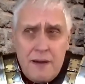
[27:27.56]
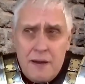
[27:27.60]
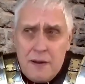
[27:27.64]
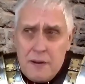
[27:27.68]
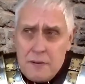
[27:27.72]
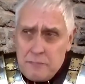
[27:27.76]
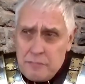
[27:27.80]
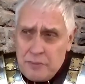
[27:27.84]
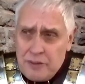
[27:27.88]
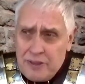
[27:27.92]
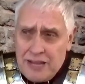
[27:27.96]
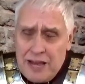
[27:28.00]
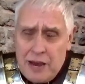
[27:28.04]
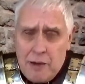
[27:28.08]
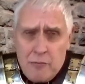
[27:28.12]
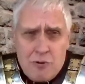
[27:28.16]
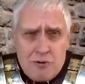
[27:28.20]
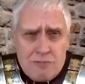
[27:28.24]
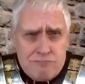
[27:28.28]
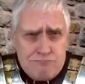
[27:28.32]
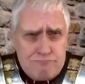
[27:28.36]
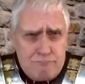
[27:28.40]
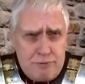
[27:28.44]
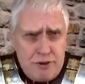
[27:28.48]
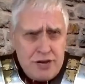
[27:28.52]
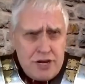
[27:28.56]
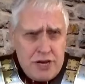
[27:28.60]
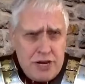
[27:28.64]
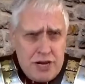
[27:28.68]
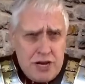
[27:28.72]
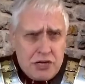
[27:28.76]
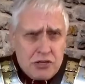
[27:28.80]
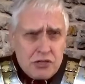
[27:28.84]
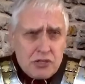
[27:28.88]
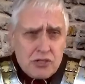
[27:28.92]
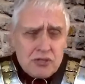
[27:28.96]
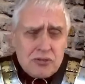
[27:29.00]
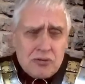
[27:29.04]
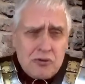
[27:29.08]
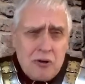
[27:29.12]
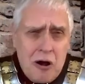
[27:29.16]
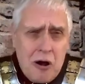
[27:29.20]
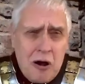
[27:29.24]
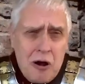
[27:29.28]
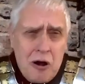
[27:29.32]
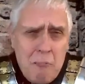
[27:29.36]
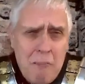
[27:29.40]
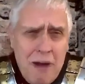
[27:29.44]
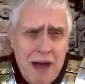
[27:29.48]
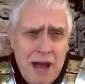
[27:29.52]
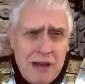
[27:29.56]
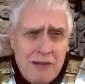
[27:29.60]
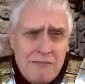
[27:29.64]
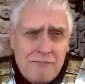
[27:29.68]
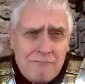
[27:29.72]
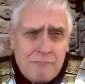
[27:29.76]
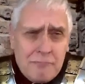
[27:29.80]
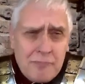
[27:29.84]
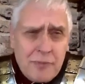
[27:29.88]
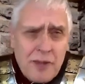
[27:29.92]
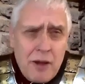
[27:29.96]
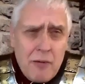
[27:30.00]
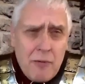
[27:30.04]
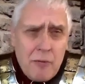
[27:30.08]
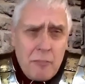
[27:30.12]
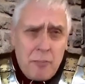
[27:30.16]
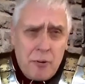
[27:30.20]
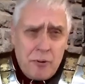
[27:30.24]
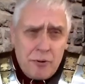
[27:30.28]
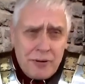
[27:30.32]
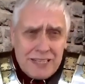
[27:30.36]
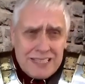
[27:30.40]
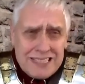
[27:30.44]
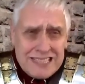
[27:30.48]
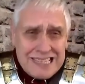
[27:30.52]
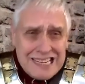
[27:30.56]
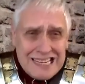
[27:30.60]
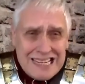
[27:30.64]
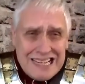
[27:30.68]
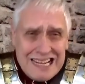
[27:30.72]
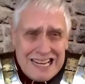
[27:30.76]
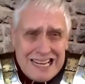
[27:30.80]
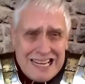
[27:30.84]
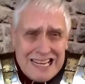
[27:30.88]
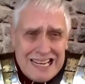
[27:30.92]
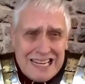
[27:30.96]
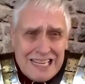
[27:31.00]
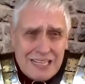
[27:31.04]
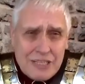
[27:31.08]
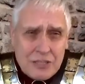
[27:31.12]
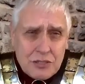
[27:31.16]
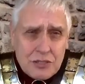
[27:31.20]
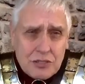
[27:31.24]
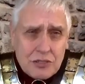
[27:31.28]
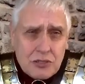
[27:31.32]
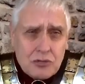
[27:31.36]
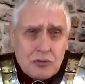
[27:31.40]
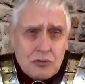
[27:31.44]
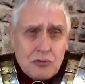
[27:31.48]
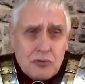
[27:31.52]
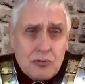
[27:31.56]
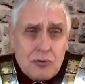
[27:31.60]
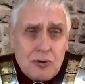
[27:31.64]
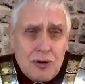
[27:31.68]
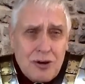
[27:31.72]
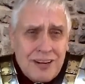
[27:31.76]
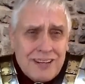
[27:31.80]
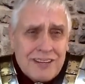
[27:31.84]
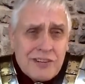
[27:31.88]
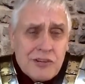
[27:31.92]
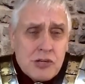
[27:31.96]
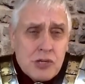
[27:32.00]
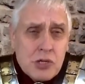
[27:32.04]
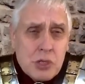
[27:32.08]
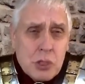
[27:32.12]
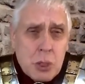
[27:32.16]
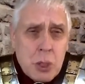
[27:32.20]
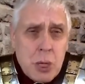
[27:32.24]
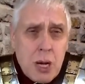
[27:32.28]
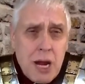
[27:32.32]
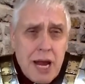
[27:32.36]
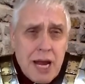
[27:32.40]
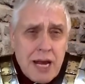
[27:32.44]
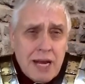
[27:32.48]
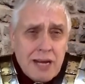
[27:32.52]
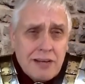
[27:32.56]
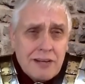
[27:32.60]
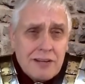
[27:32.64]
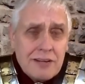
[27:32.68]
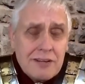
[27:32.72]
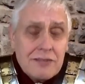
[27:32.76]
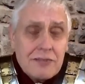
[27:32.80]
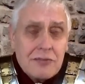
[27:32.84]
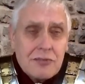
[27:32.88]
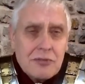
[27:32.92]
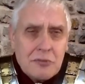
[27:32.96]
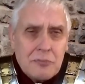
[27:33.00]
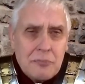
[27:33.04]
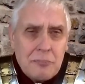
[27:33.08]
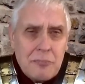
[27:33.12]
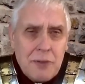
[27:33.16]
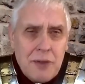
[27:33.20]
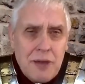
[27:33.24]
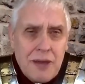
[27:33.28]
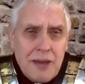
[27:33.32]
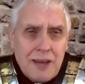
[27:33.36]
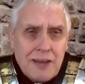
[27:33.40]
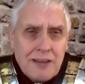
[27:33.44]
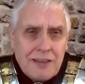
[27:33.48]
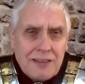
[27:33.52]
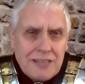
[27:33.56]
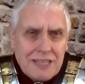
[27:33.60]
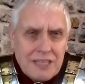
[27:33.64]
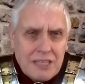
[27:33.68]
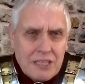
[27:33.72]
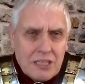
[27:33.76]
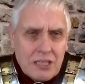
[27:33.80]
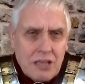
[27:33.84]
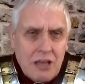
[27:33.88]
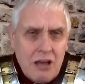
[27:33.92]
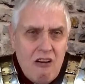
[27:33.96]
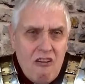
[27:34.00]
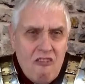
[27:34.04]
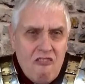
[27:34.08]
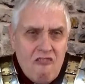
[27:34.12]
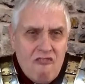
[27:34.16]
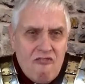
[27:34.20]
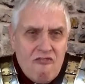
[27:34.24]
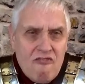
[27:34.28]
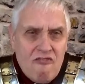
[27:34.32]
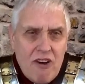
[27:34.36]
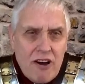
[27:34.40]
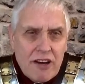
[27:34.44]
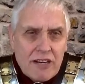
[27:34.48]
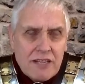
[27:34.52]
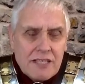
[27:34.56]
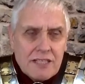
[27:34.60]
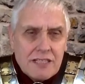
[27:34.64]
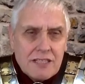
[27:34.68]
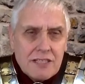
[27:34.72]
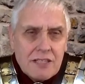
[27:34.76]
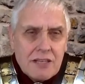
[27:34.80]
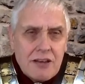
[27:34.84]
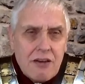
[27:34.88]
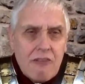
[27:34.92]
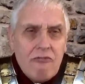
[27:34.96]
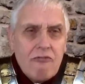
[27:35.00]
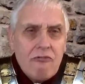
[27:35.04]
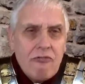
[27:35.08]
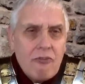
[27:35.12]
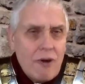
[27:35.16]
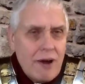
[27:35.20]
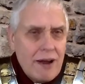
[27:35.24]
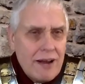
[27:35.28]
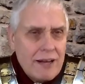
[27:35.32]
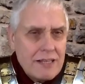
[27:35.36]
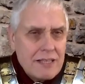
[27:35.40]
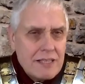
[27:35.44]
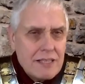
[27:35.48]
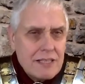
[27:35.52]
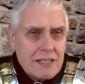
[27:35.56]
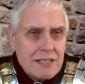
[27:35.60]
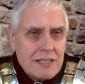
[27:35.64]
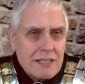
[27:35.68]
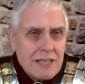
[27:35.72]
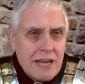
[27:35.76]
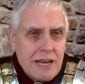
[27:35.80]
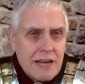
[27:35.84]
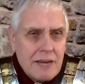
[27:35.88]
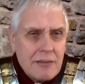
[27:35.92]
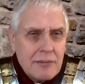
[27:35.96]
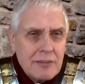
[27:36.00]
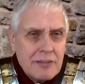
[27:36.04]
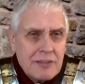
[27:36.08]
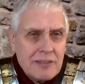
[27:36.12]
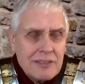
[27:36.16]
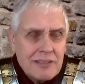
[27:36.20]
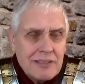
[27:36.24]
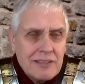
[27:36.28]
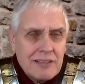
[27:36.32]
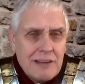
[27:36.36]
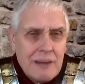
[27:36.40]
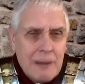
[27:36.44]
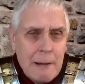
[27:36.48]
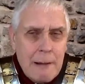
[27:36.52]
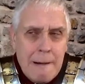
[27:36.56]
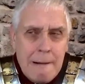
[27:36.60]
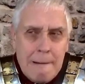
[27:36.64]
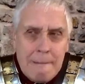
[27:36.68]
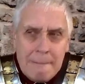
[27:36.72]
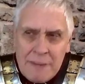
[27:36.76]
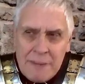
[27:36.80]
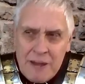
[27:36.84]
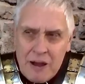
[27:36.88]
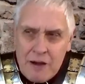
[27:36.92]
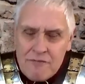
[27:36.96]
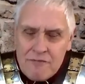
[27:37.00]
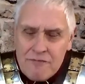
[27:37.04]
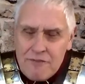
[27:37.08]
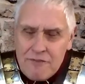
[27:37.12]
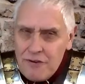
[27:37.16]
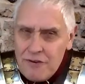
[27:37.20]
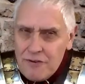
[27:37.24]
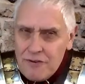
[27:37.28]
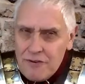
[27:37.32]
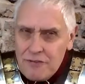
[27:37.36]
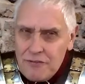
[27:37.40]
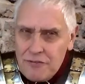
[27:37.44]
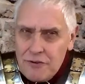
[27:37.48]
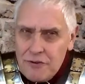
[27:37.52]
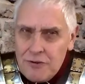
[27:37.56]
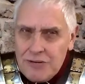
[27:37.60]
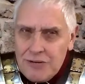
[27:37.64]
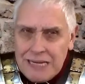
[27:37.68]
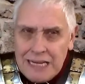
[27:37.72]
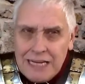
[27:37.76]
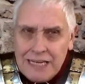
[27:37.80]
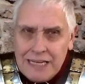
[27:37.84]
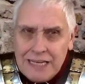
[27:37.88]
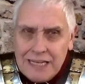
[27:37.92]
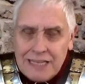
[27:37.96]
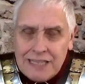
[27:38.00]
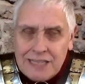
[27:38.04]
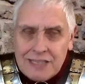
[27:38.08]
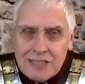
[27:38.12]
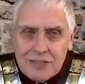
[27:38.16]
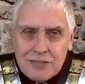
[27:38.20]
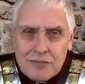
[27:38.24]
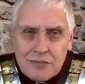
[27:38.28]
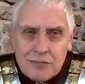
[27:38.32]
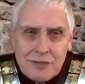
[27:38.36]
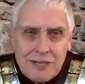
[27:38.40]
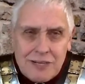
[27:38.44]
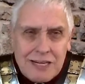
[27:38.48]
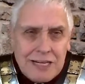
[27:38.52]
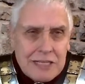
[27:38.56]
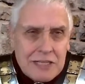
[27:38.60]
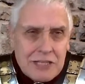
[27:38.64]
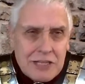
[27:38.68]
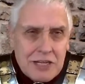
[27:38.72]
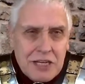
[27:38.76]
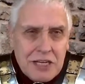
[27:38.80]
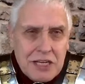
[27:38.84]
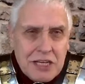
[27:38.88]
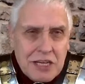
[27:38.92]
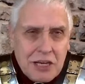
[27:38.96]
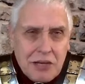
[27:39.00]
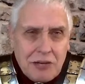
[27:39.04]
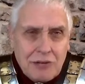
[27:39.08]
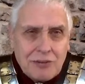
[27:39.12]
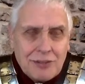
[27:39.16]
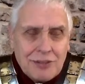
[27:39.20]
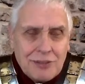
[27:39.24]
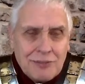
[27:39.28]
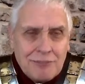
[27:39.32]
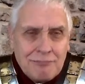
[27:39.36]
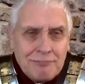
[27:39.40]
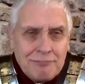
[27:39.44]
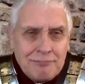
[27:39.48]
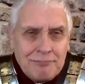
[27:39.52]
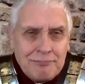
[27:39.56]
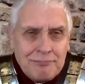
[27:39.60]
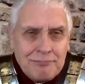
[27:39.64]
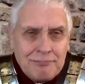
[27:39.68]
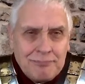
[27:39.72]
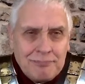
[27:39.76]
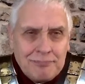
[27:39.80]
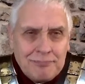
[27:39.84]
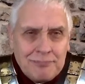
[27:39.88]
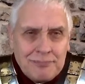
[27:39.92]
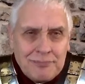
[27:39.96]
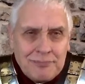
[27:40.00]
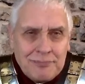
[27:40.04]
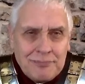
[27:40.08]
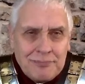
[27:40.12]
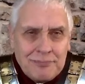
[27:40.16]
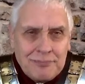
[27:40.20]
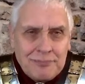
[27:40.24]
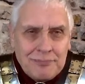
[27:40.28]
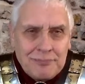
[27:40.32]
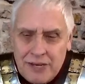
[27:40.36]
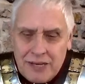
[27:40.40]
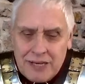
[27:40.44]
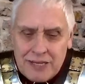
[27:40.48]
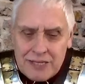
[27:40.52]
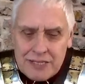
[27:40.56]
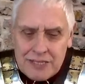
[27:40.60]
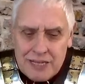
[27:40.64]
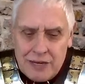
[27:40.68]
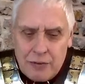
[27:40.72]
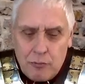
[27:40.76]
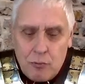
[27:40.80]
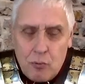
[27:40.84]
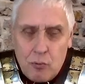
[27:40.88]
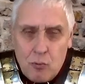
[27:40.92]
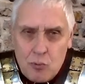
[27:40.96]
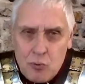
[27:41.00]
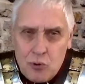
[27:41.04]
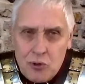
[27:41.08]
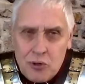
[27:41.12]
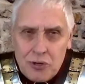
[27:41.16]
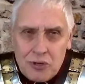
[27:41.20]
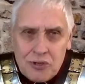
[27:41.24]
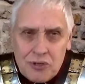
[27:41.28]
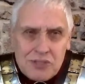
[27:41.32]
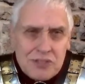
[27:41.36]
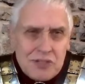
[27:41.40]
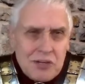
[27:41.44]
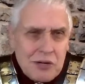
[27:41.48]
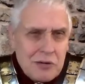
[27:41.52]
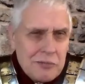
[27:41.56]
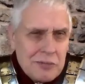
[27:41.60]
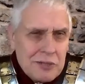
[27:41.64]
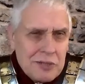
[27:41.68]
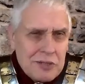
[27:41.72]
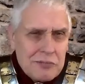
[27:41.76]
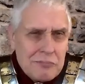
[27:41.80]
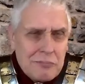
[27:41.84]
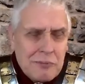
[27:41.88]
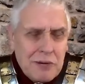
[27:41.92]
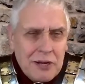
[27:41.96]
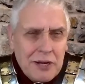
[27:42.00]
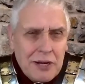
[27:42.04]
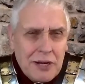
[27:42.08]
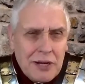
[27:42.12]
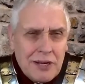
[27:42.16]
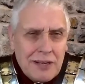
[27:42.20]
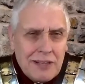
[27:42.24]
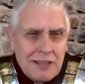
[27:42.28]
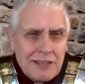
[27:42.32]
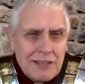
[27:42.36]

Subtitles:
But they were big, strong men. They were put into gladiator school and trained to be these fighters for entertainment. Now, very few gladiators were actually killed because they were worth so much money.